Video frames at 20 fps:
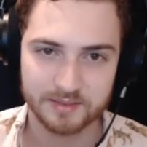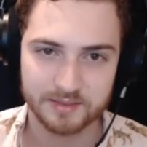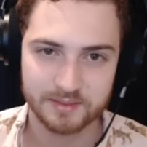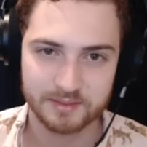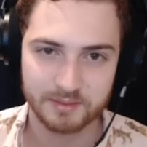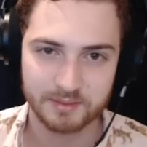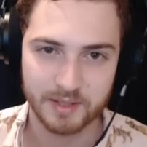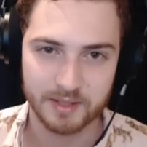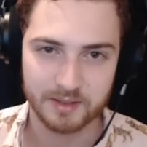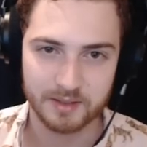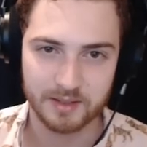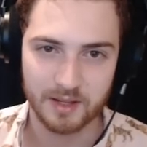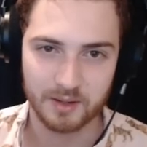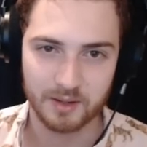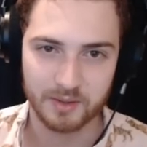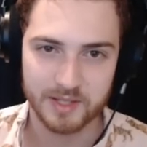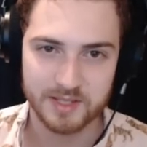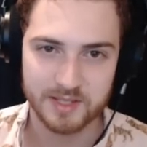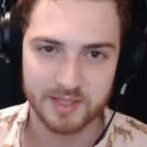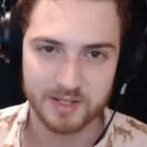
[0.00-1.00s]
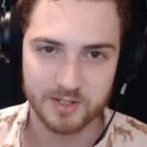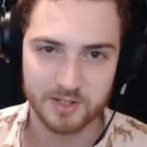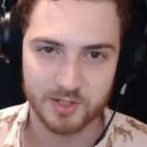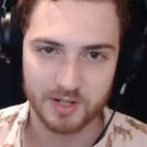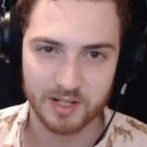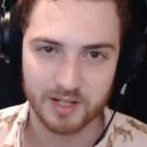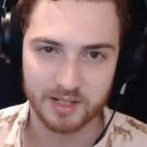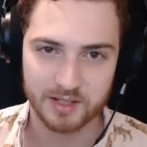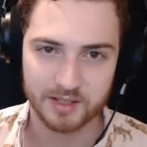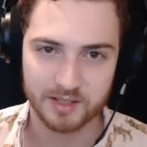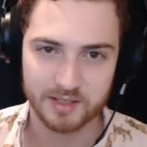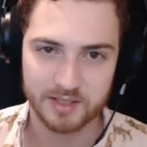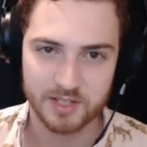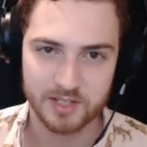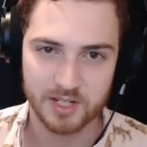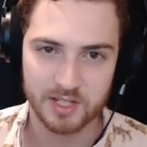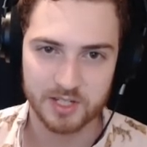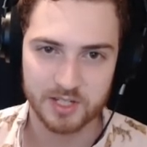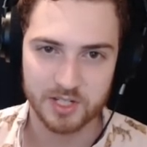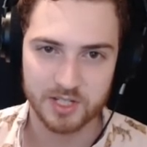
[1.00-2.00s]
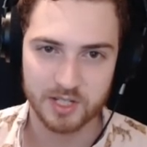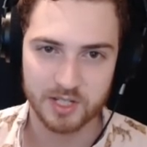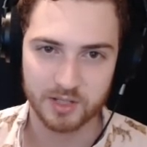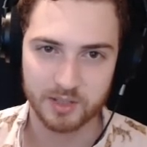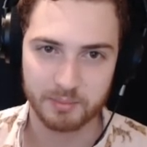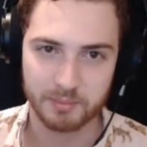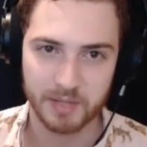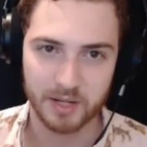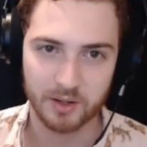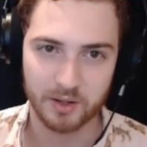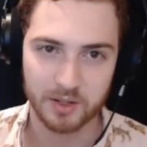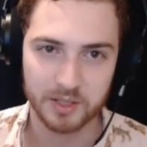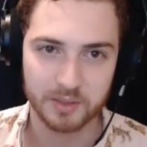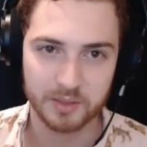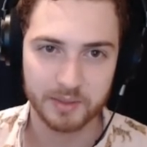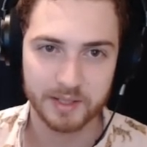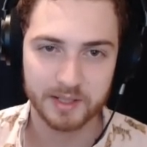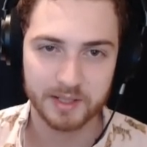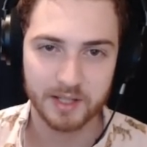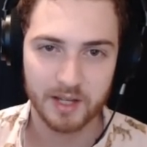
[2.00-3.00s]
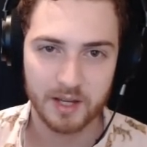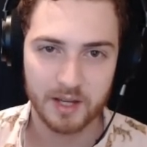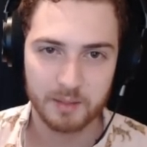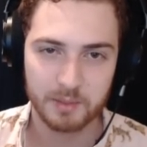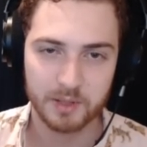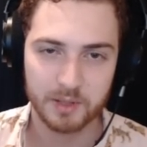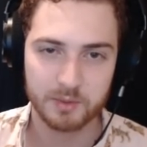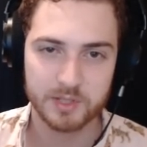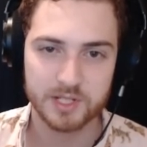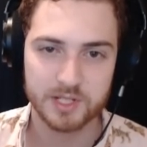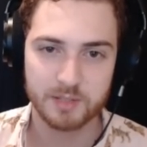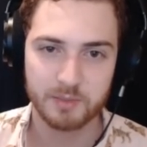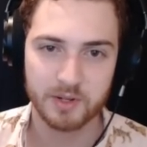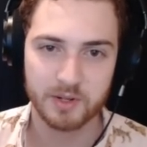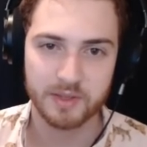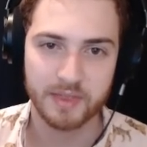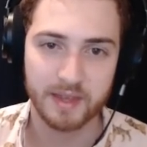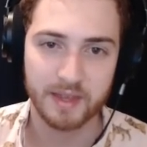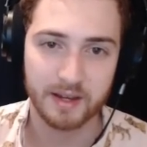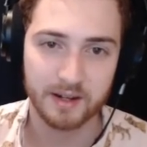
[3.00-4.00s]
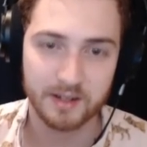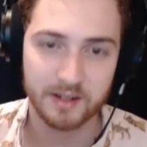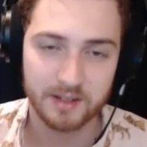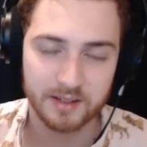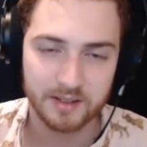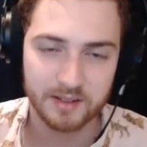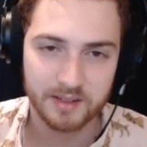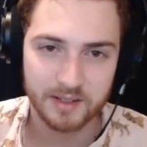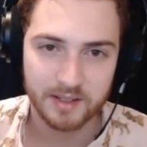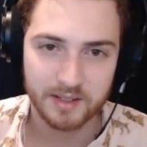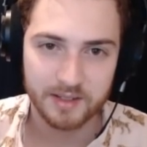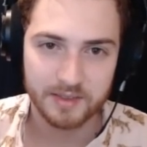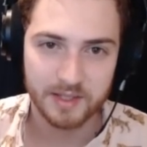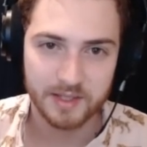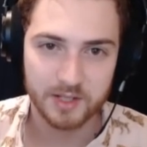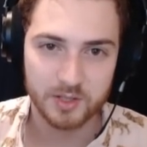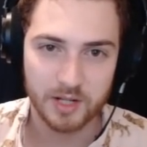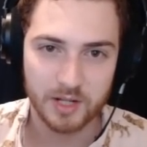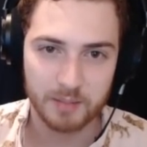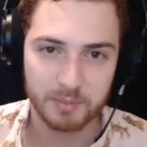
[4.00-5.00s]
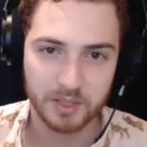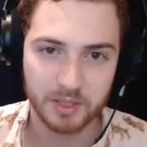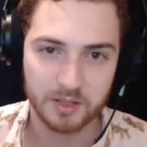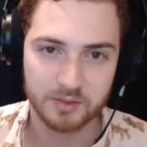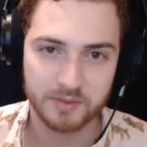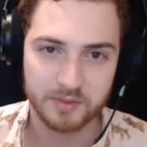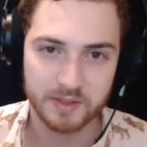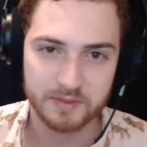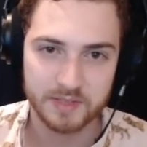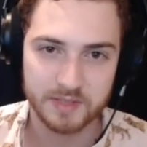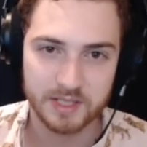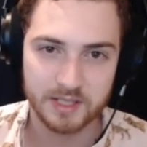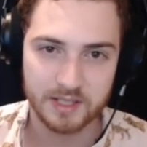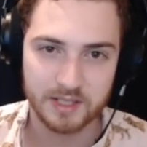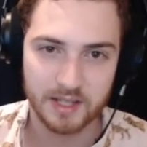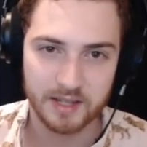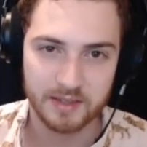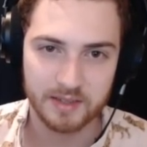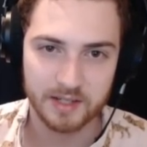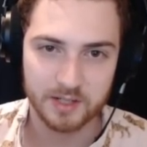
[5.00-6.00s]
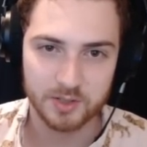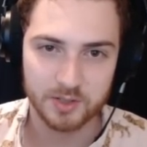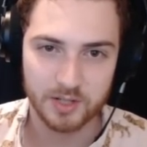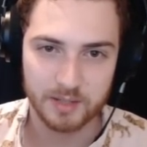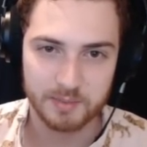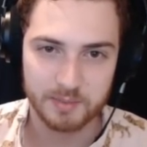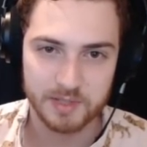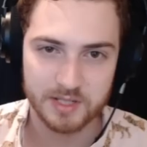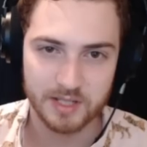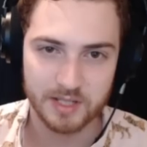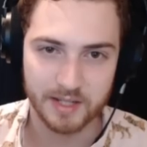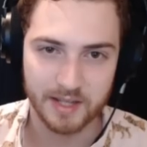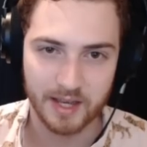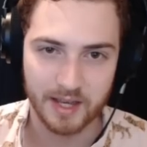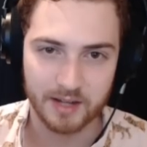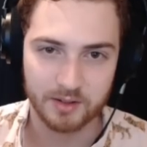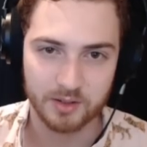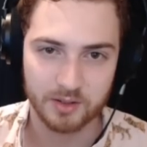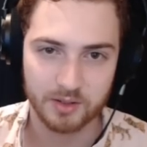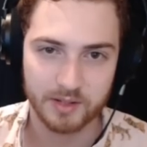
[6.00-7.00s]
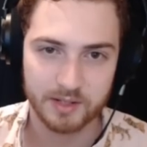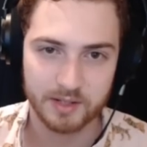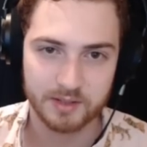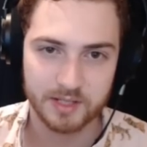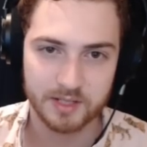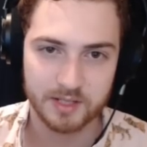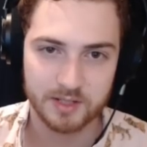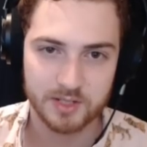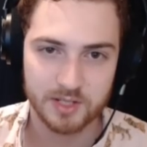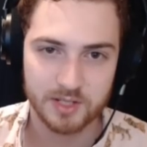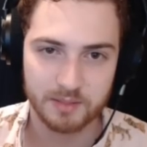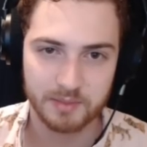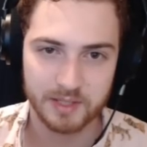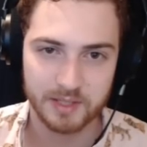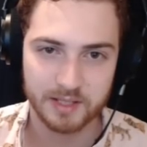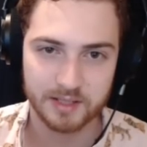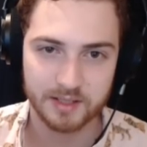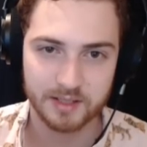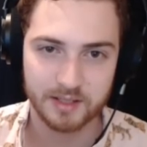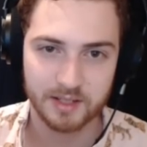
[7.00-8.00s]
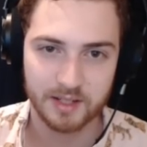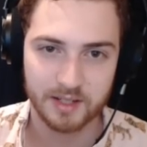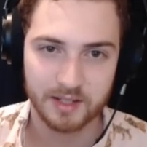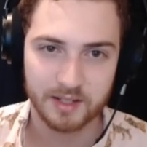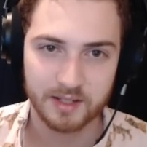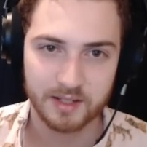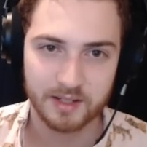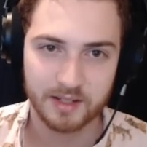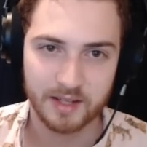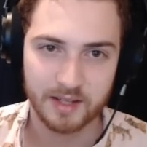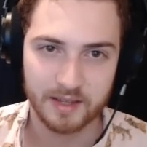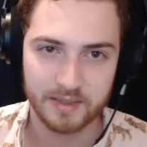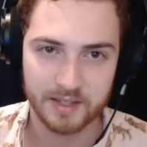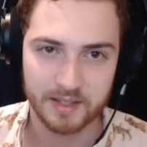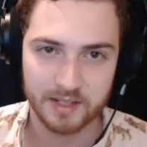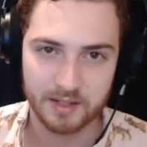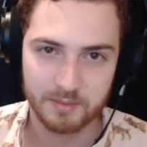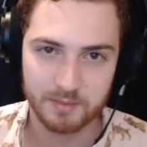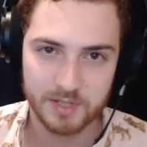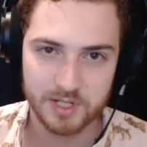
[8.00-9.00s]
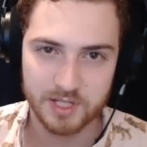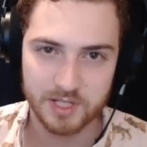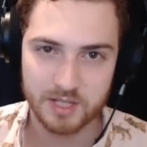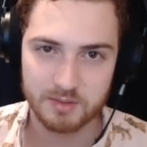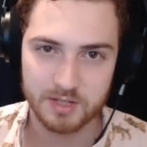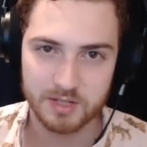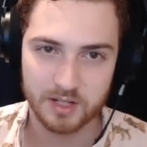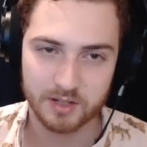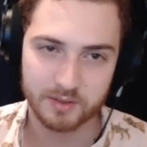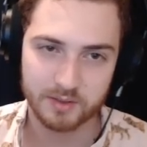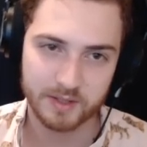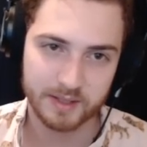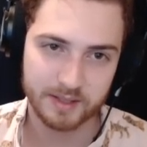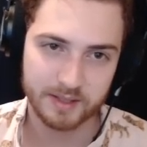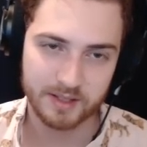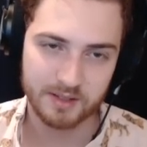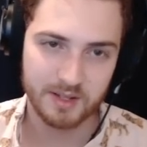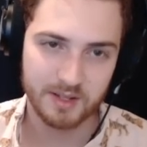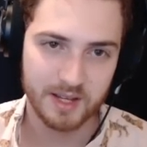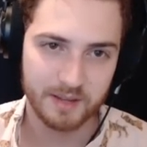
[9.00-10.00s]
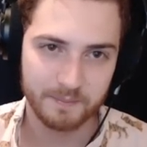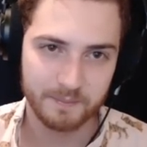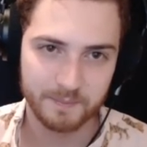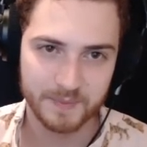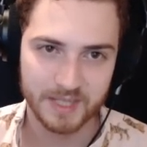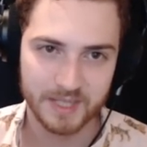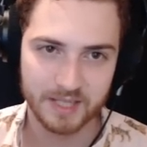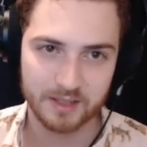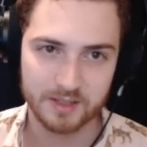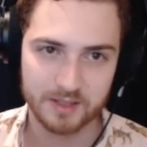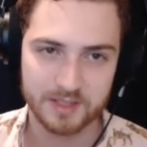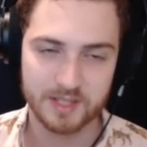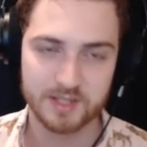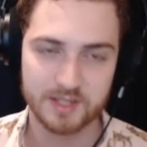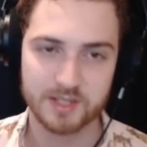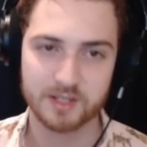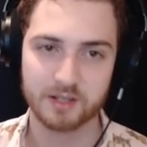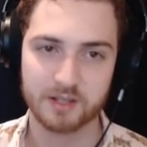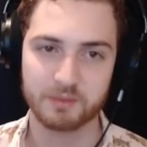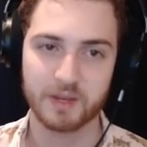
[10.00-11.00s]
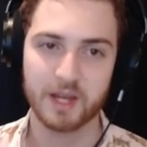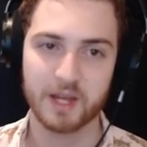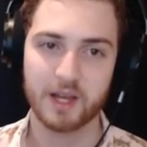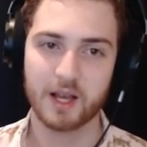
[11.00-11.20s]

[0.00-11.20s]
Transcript: Wait, no, that's their Soraka. It just healed up by autoing. But it was somewhere there that it dropped below 50, and then it drops like aggro around here or something. And then, I mean, just keeps autoing. Okay, it looked decent up.